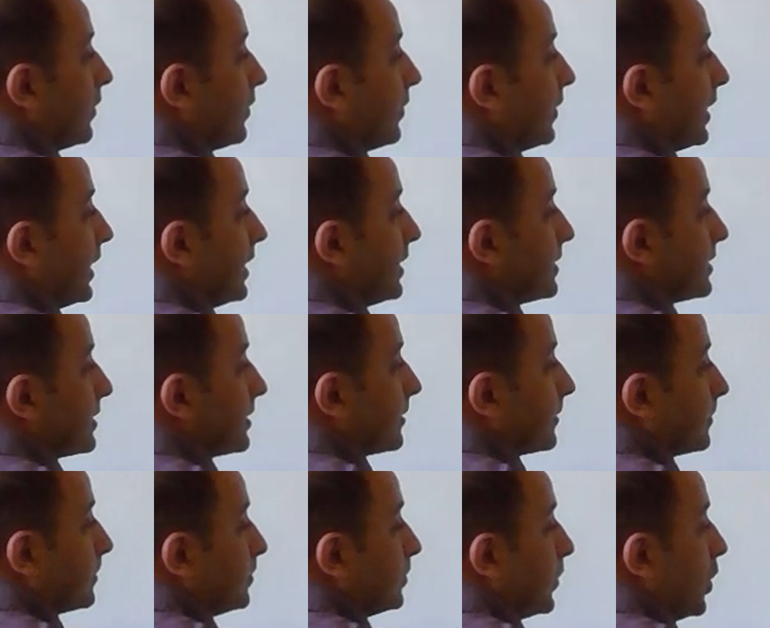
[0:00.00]
phase.
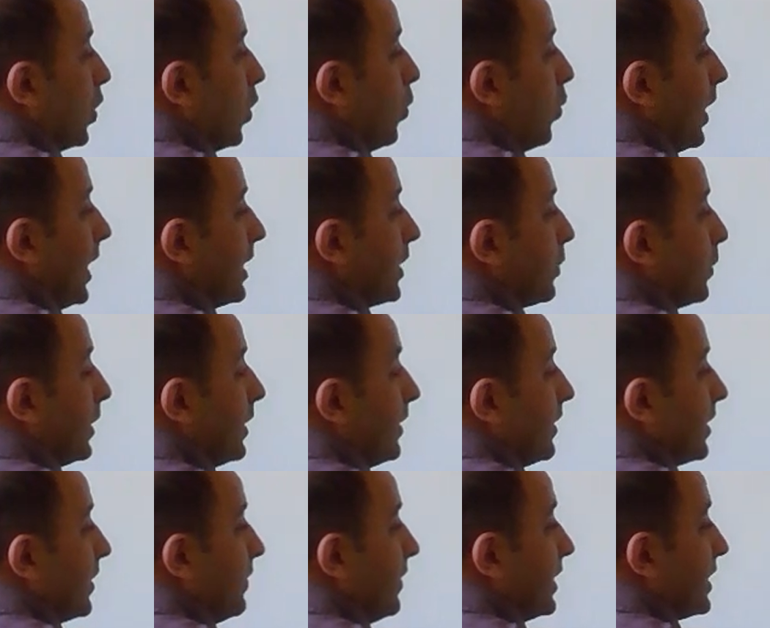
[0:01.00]
Why
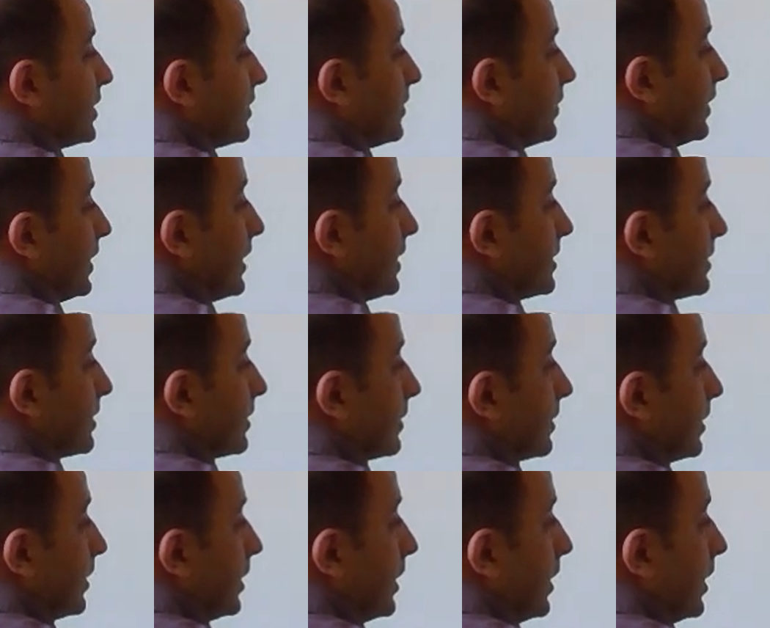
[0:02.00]
reversed phase?
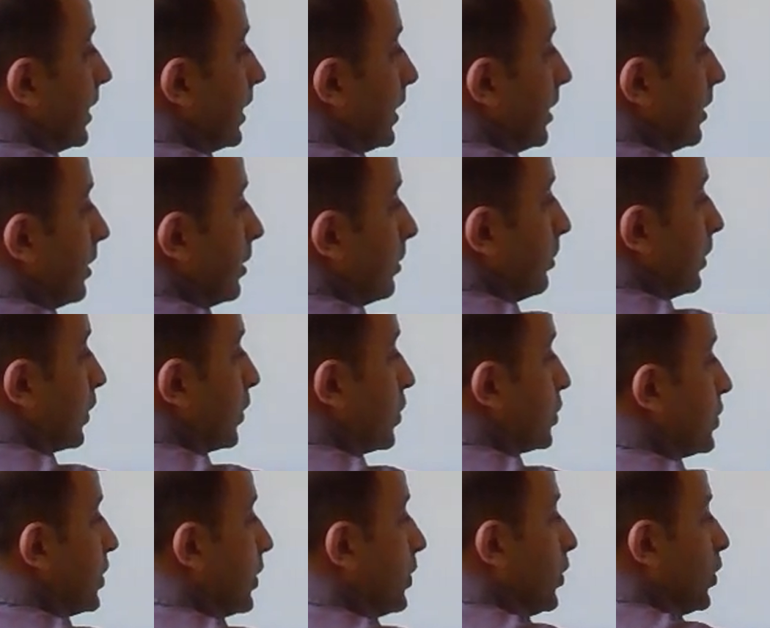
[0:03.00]

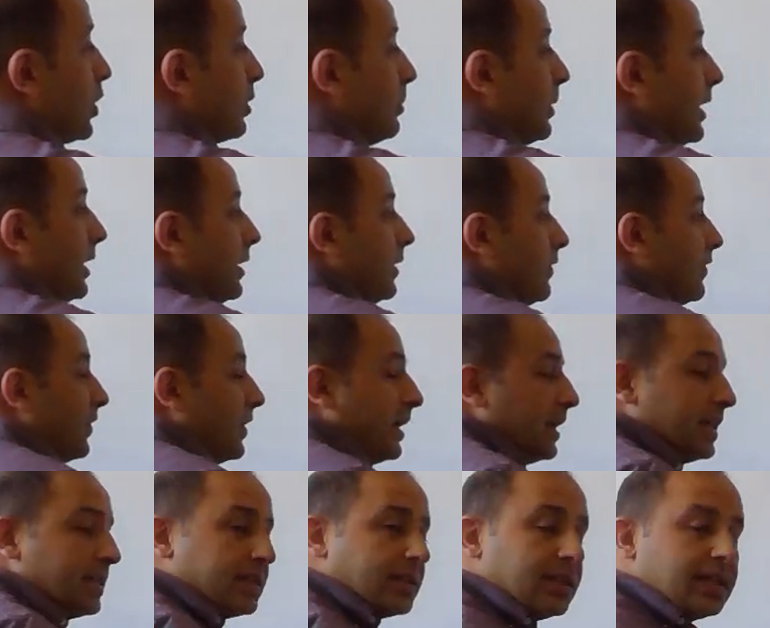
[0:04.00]
Because the normal
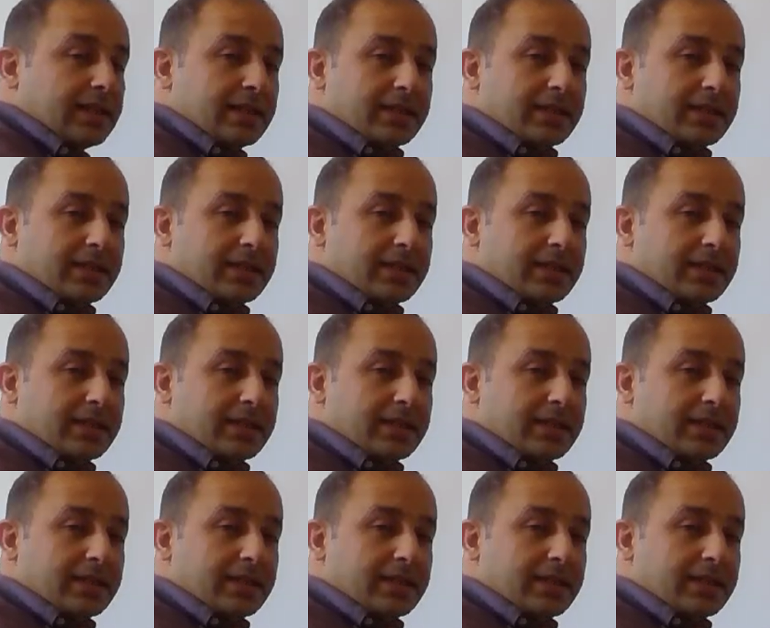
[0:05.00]
phase